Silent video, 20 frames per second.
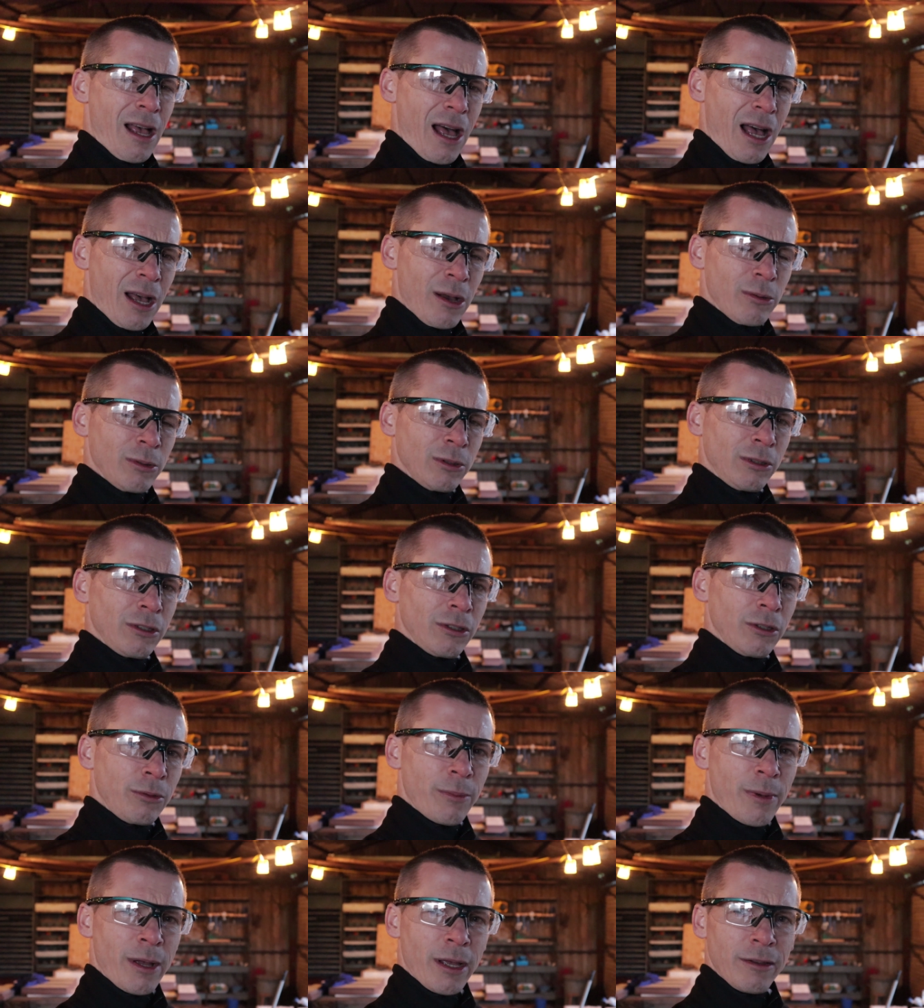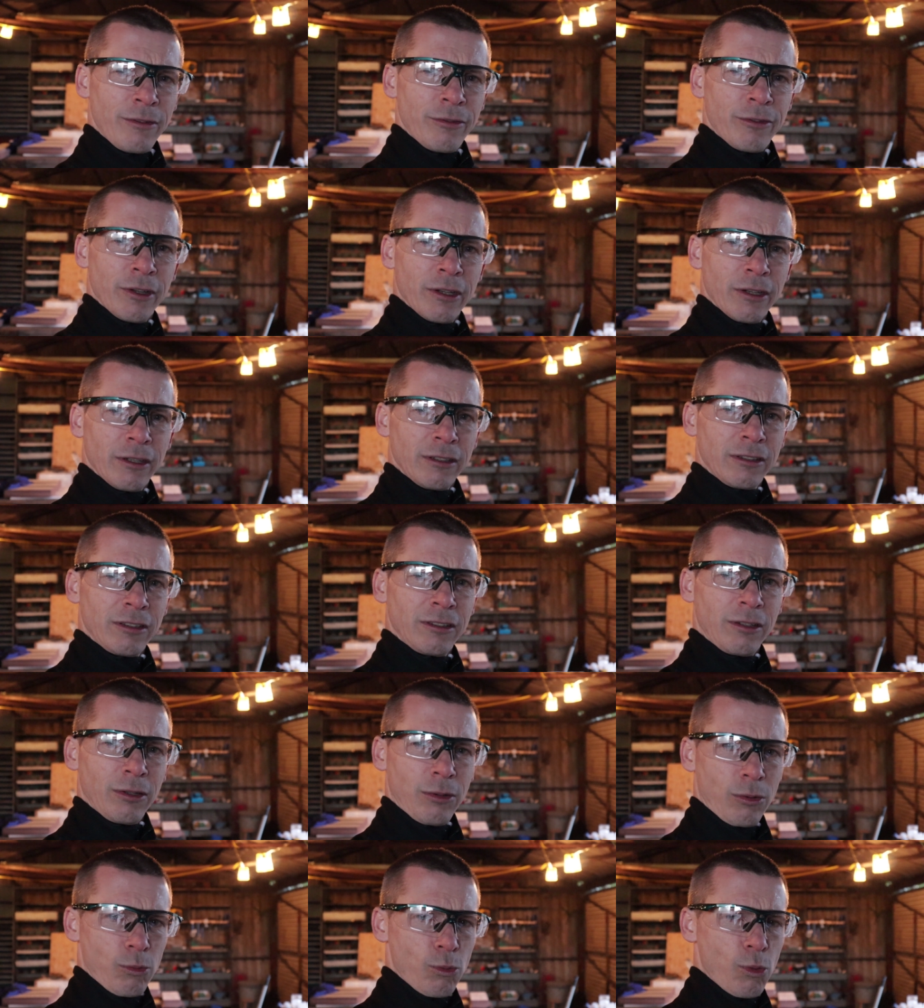I will do my
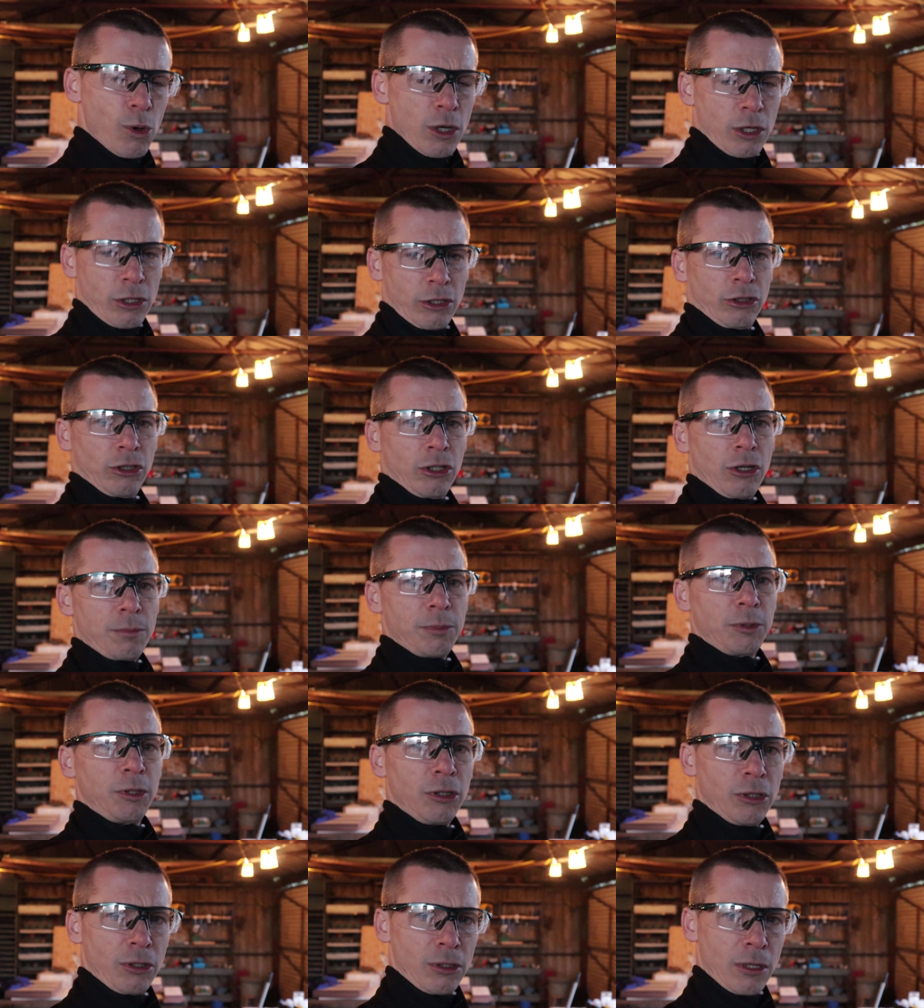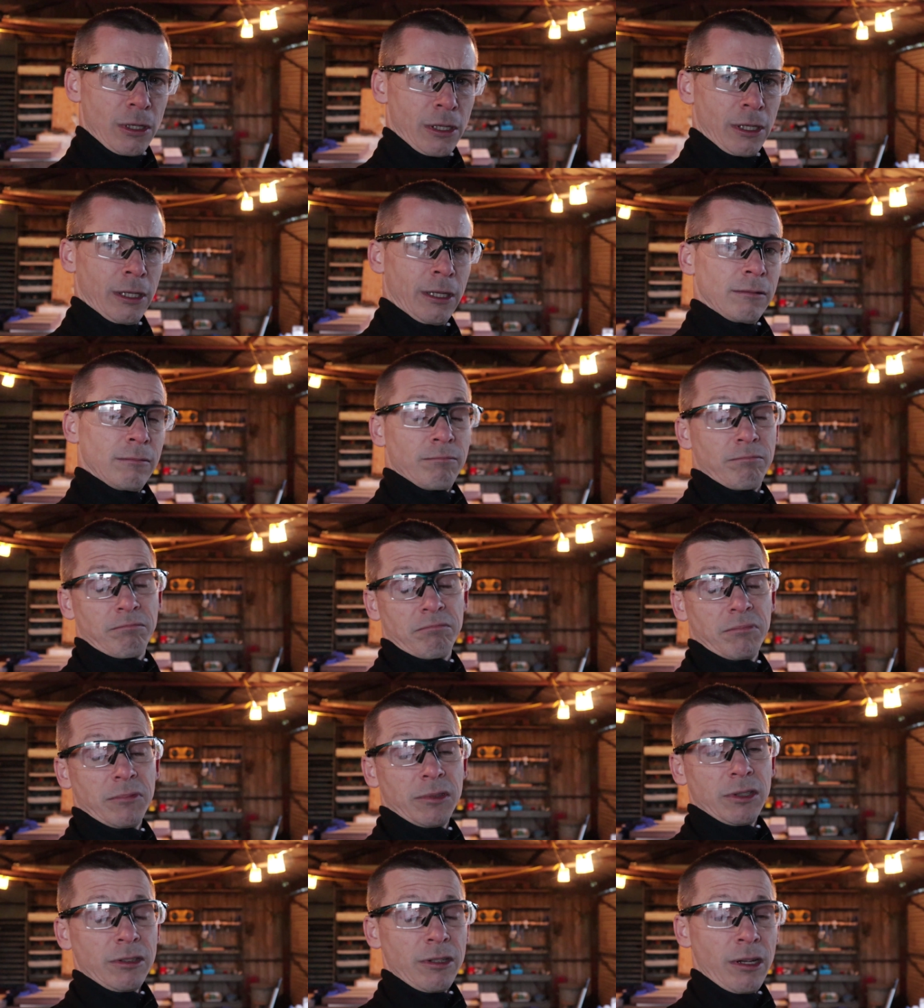first workshop tour,
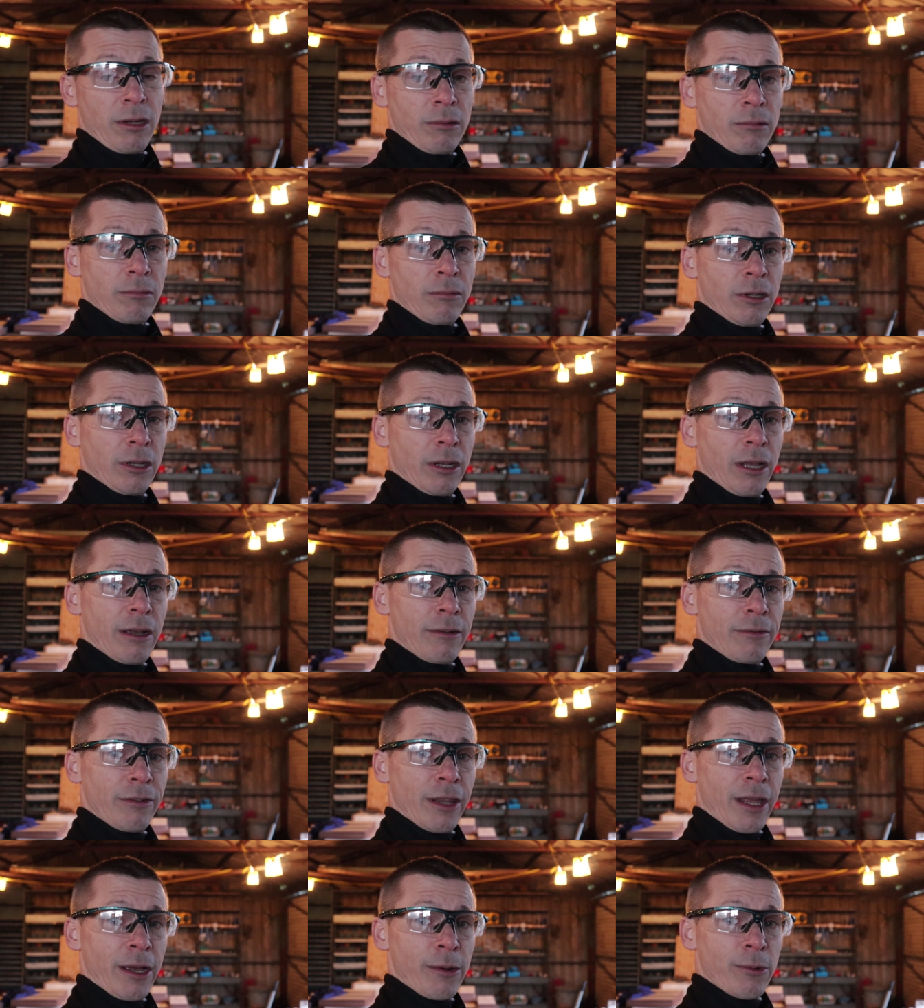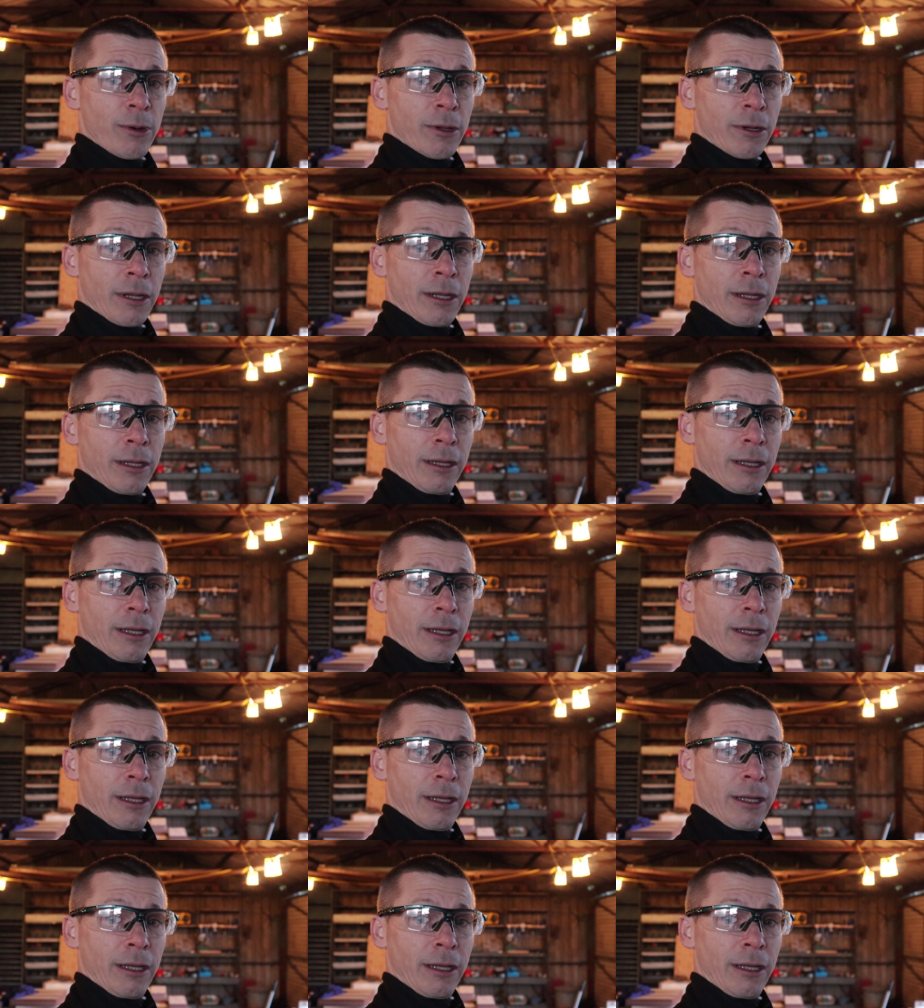so look out for that one.